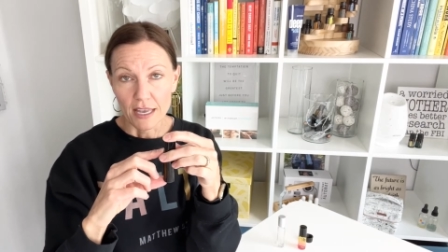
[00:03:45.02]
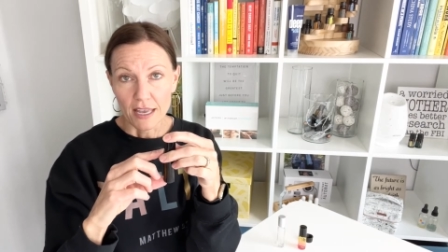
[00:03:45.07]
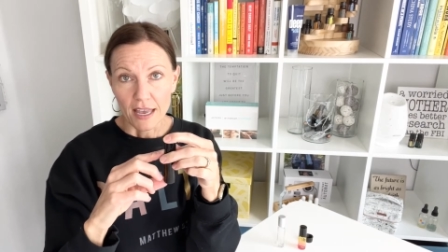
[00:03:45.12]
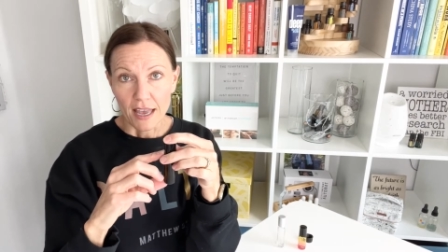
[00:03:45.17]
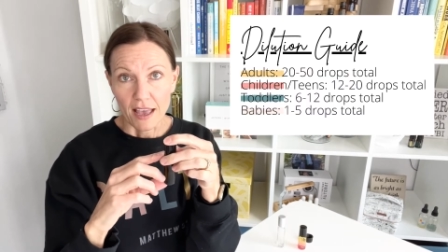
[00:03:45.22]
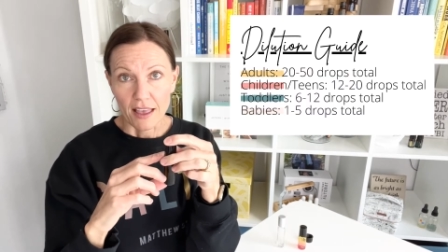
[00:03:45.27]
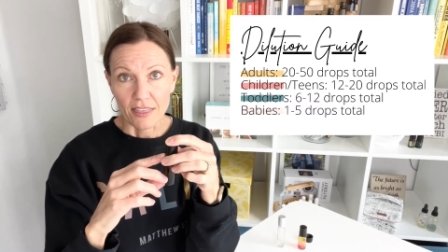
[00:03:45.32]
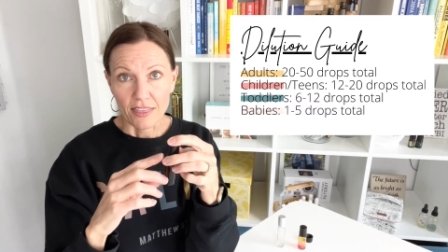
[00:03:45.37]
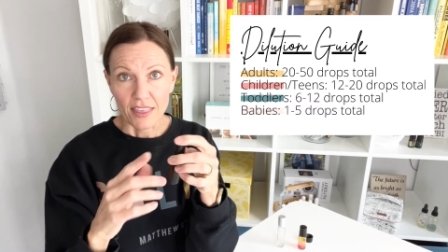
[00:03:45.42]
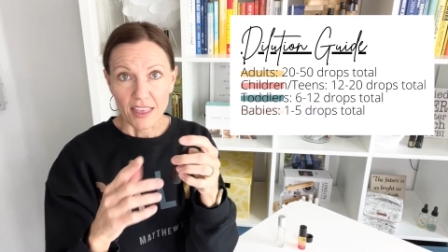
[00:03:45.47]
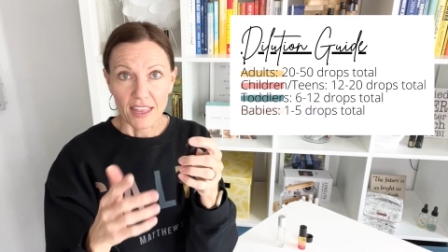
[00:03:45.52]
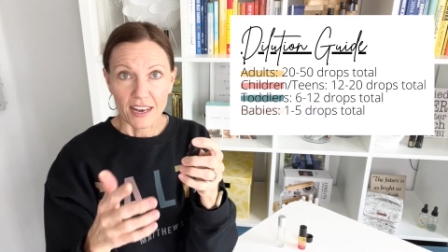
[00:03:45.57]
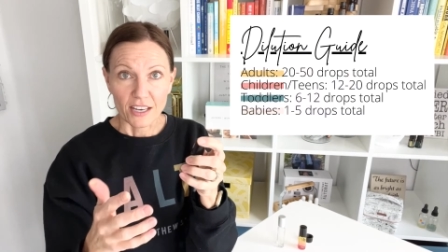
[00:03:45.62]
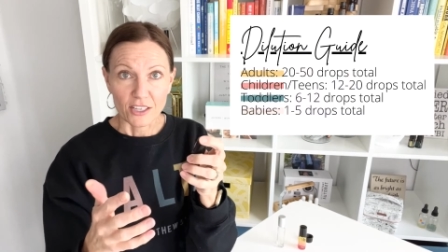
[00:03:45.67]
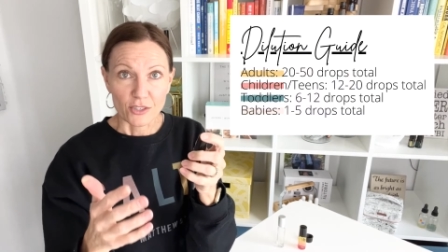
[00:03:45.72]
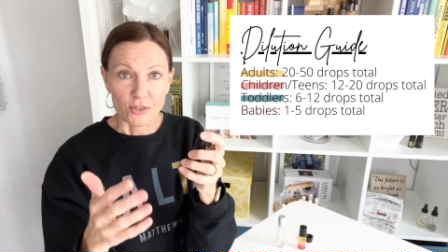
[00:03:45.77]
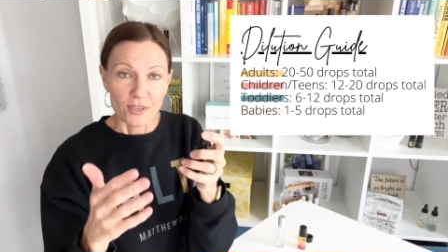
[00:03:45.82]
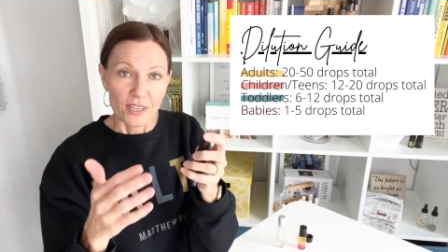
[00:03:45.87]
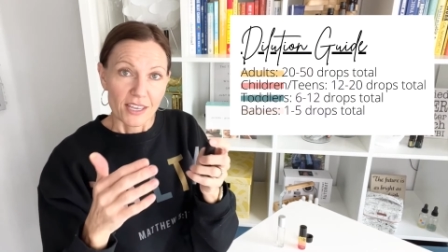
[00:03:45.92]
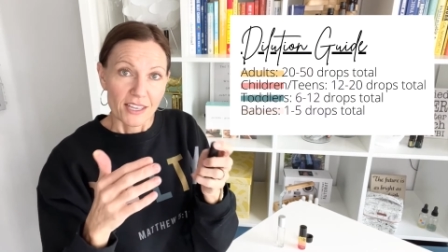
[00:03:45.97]
And then as
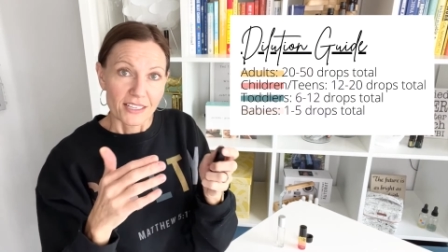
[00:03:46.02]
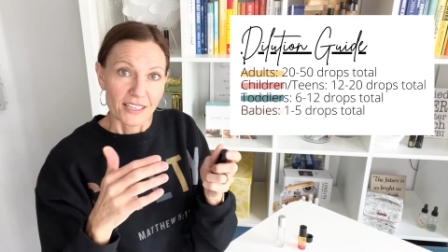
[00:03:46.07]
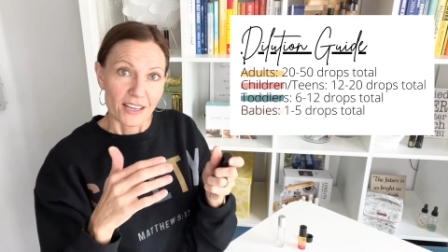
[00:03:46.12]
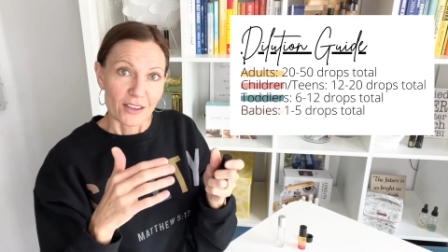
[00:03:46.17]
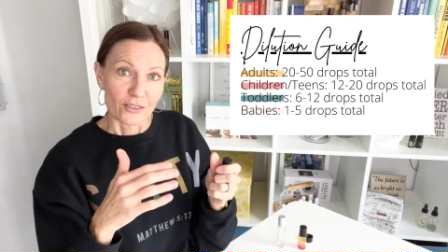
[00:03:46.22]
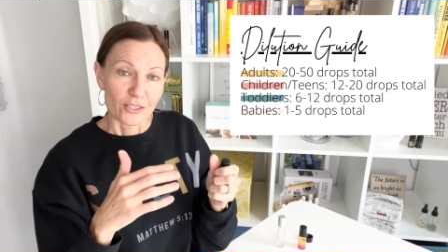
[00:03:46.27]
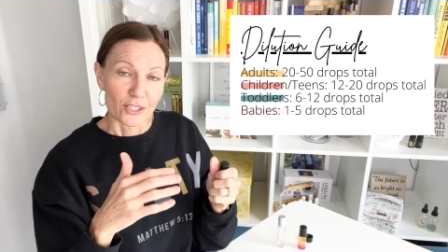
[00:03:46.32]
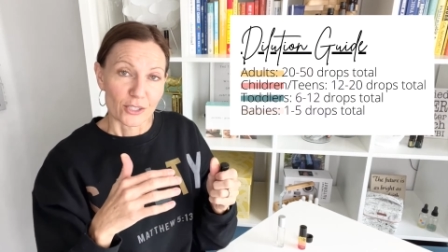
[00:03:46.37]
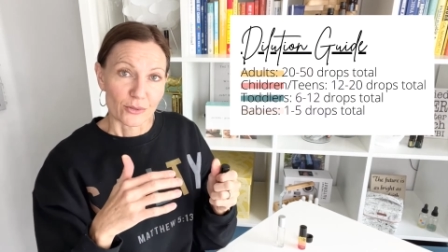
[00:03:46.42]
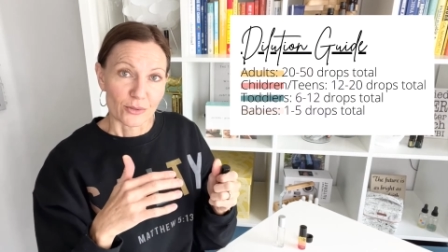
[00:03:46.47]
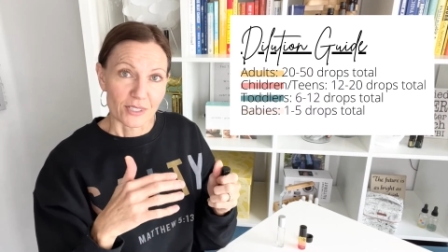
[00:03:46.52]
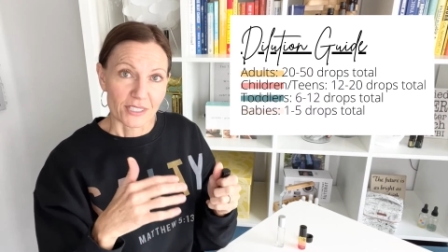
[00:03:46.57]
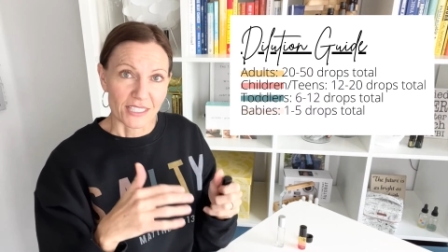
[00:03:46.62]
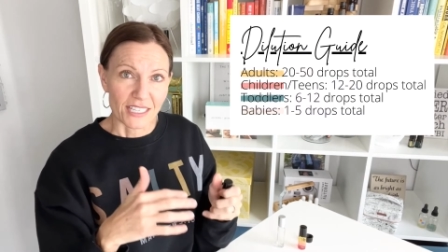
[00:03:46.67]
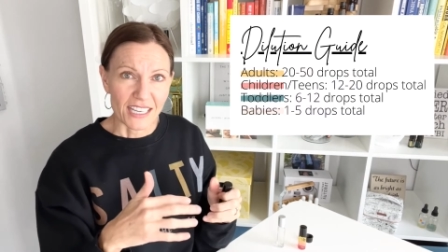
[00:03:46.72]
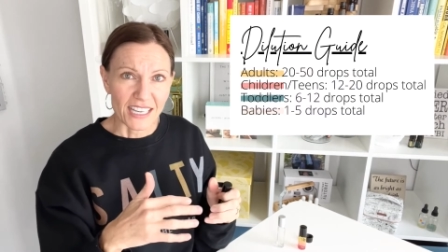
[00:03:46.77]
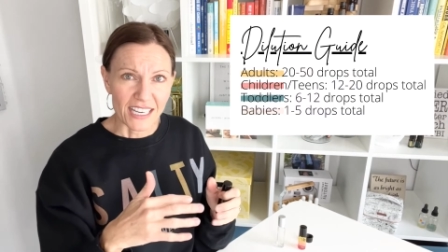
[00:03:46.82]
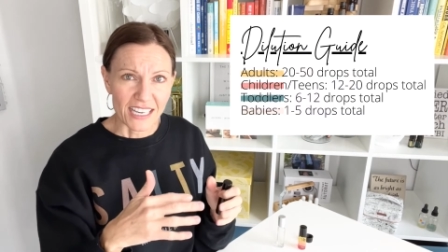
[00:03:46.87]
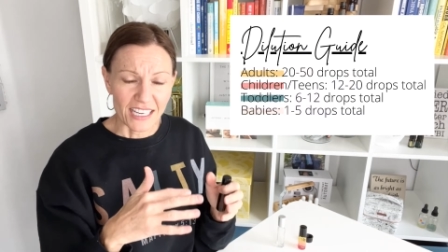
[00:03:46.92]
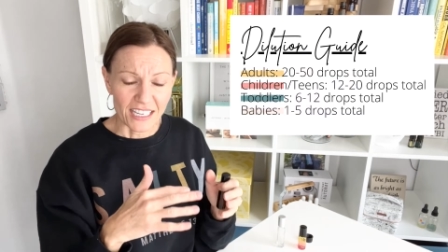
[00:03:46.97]
you get down to a
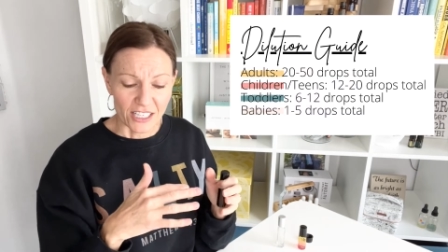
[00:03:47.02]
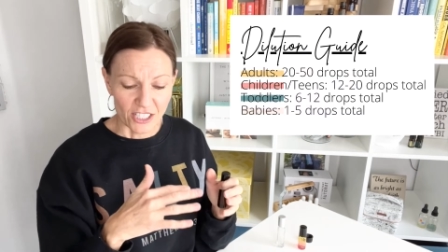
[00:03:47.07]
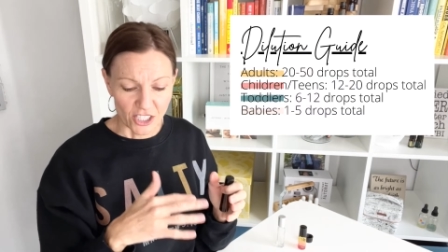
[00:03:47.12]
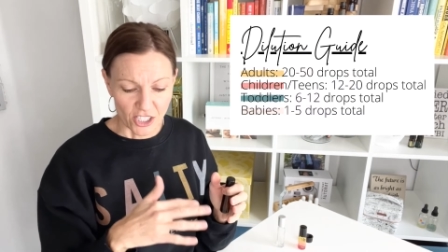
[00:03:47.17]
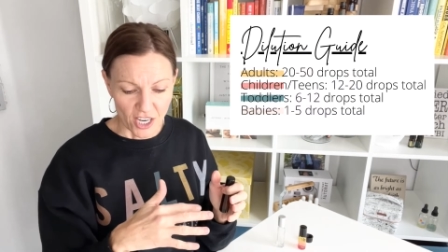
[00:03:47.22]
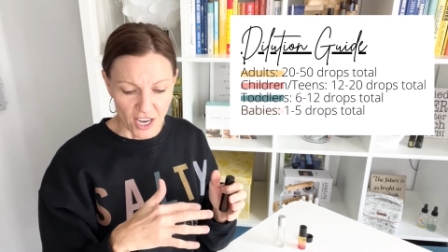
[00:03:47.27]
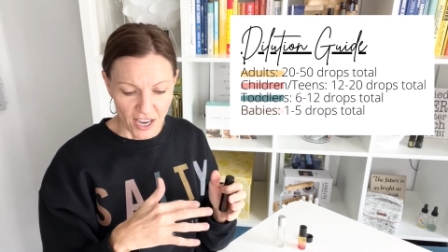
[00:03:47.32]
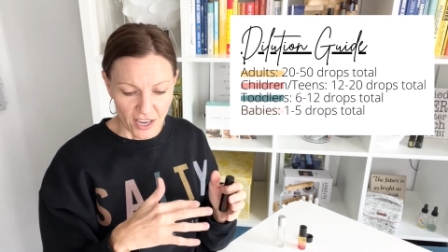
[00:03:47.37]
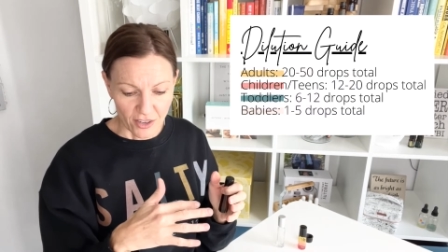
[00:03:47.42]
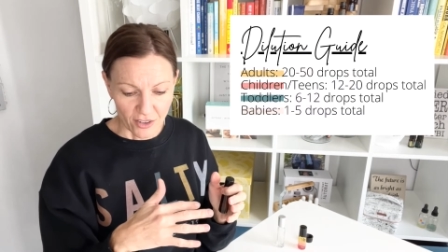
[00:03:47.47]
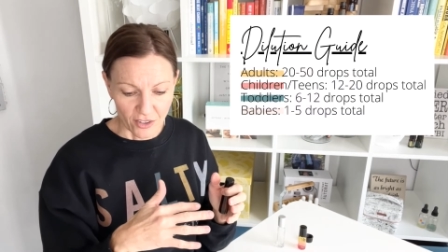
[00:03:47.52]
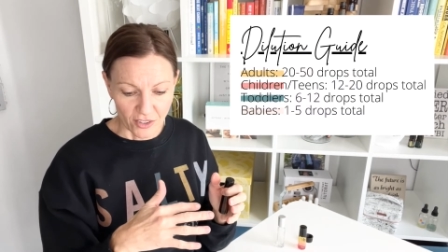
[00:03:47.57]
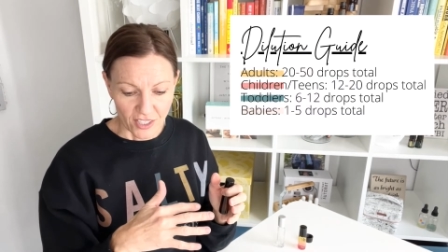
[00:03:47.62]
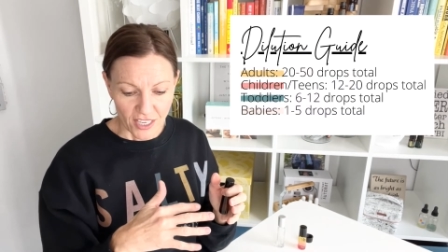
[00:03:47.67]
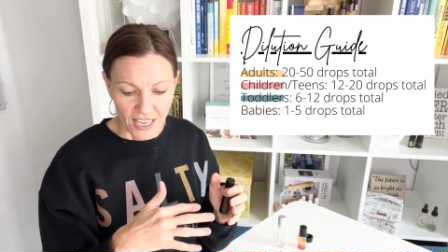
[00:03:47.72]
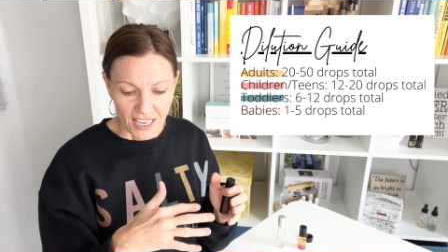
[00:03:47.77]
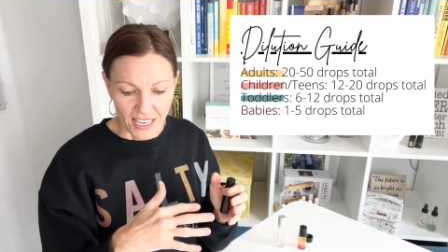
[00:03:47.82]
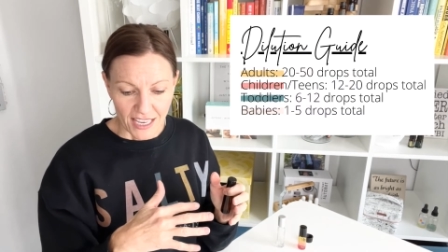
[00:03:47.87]
teen and child,